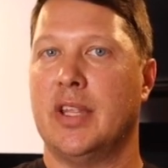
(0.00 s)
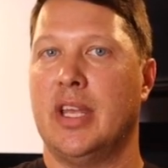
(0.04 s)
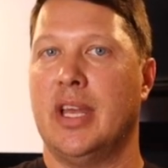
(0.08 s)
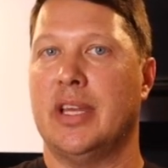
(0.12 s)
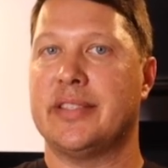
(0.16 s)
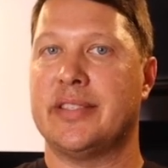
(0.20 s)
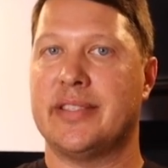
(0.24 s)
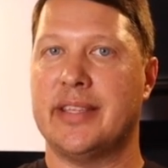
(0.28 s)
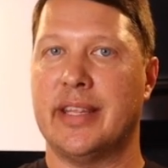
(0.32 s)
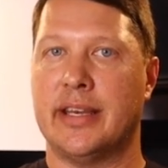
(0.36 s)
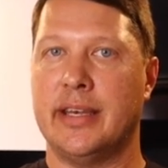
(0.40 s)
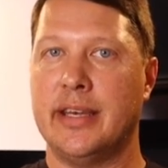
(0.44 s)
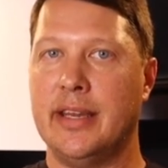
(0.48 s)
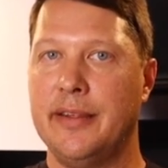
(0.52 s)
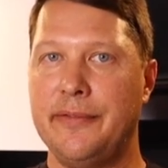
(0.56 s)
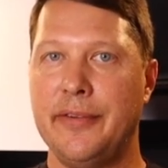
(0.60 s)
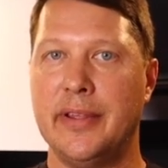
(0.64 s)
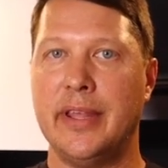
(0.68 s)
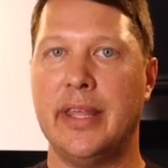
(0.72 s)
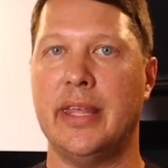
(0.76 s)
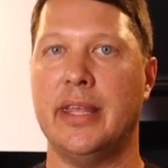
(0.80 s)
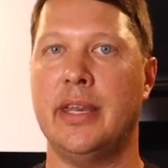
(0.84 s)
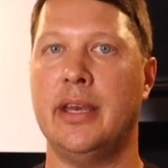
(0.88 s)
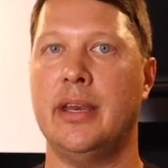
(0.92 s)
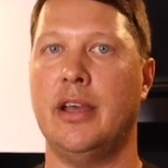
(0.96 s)
a
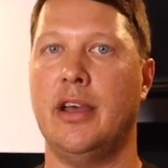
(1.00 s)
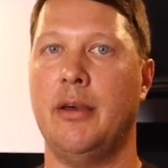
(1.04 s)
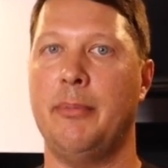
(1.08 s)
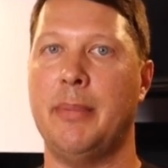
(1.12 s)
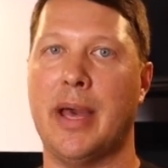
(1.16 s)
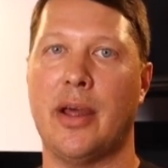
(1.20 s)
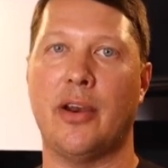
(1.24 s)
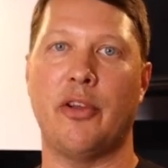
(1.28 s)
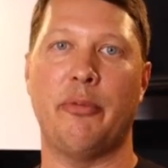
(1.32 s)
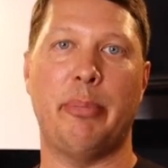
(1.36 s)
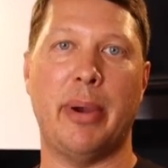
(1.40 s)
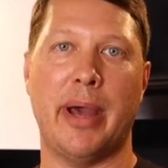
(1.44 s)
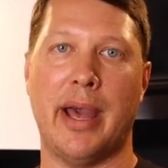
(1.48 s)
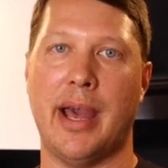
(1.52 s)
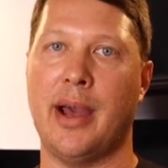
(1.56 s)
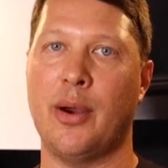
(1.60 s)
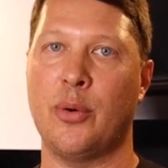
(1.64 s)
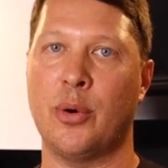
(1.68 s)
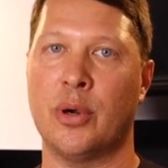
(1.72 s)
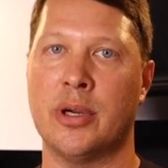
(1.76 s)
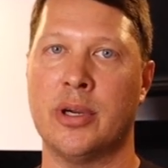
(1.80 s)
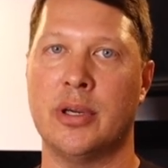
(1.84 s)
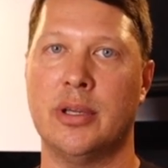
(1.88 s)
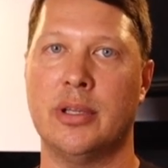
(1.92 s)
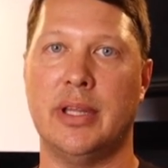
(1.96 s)
significant amount of
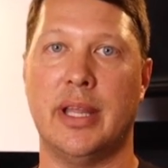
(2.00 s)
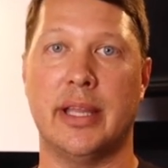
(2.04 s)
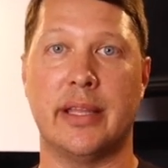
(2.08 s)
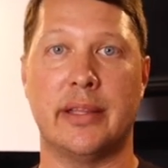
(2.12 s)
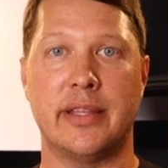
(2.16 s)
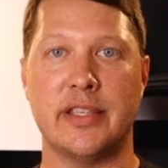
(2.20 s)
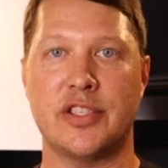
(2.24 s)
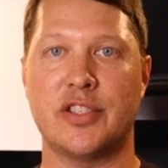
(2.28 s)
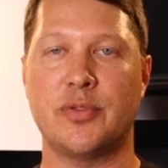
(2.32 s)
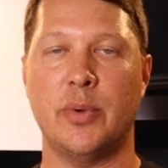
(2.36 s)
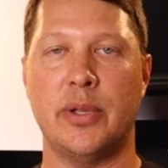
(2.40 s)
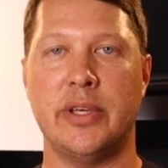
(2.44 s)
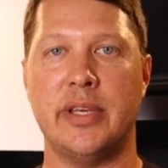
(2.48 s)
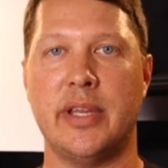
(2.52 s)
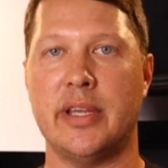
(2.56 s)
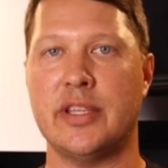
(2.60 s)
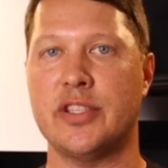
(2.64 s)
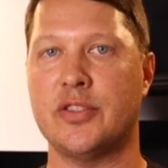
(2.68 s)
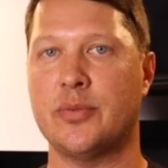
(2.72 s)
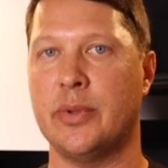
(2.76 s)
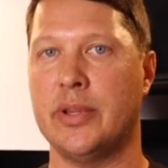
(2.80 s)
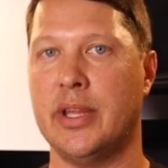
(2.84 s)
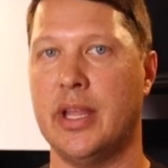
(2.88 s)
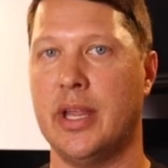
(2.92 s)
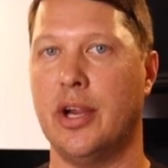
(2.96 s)
power like this one
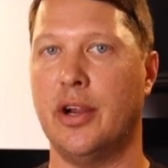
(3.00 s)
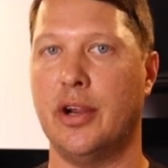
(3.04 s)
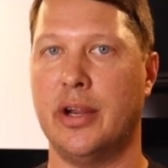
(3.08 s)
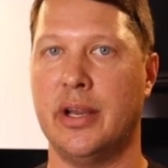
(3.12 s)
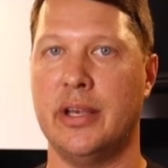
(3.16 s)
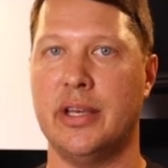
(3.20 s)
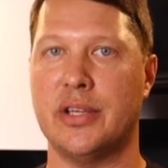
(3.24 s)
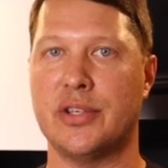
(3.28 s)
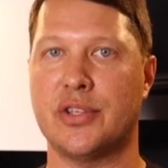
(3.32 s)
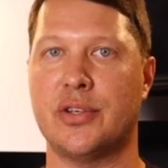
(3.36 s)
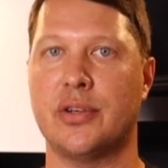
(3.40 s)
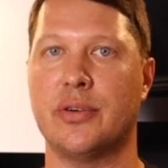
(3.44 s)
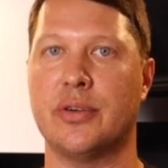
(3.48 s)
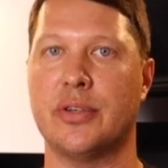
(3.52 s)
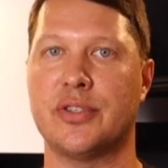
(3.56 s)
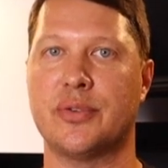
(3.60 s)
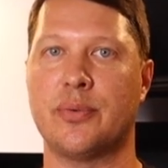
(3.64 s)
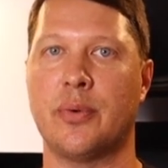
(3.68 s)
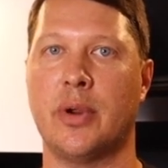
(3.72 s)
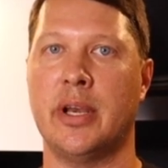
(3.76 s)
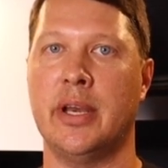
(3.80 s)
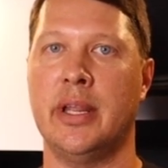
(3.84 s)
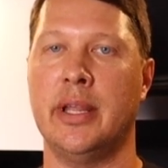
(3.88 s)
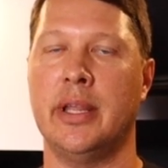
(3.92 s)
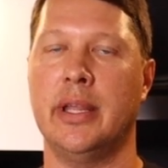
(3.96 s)
does when the air conditioner is
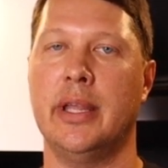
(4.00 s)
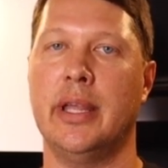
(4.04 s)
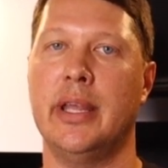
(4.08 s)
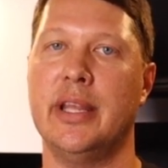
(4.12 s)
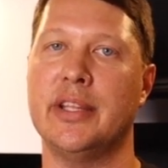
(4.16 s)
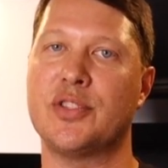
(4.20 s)
running,